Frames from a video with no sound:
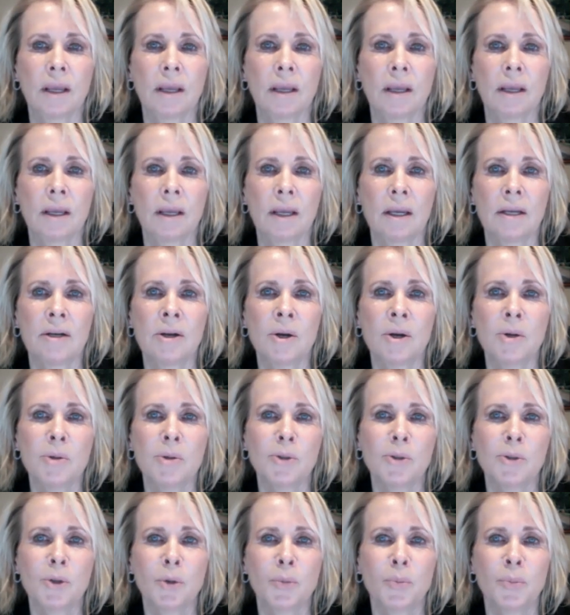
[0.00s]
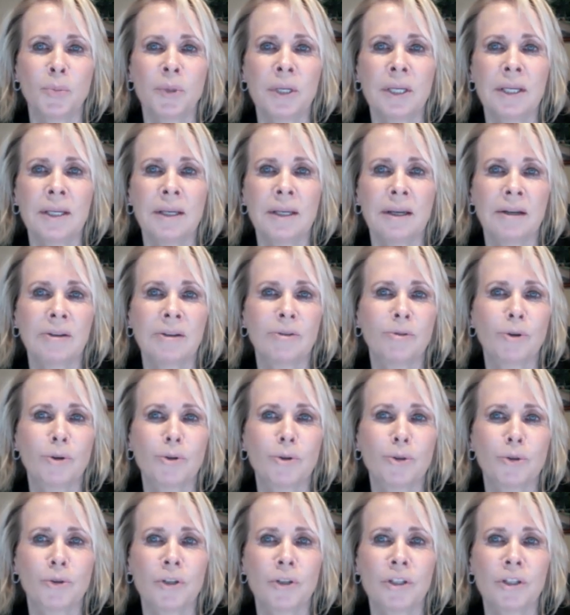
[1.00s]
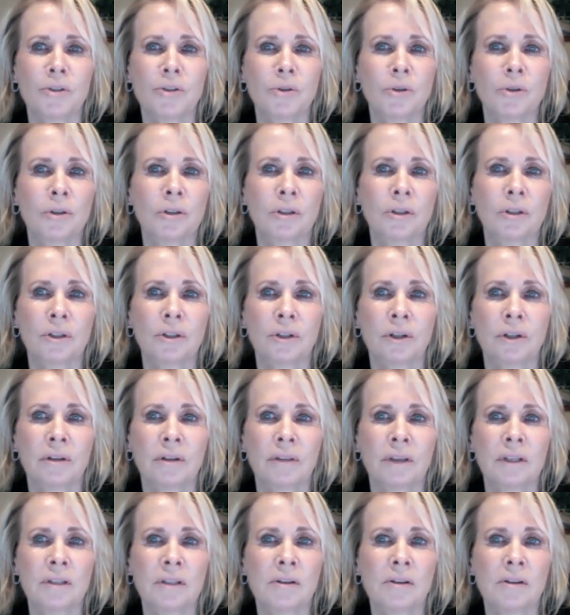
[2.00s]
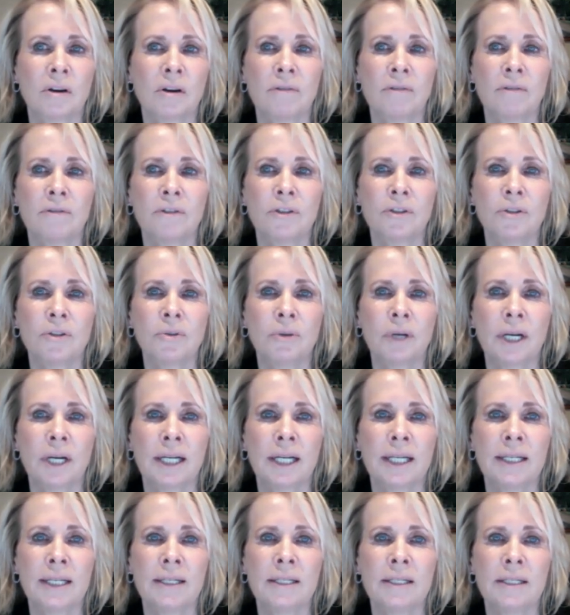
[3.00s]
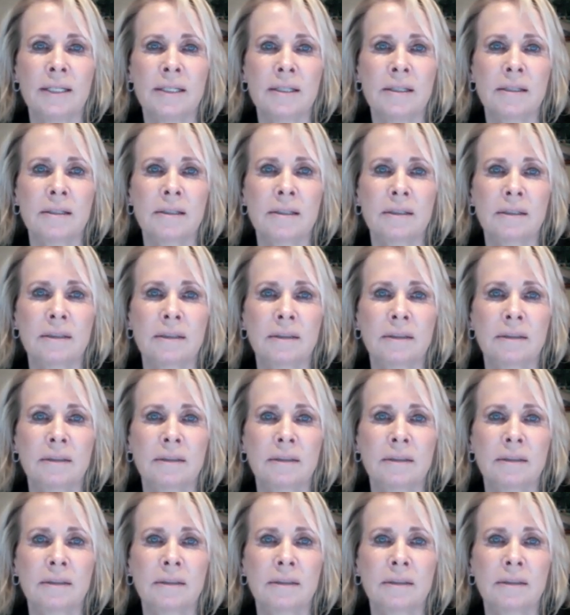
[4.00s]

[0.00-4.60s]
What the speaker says: It can also be a grocery store clerk that's offered you kindness,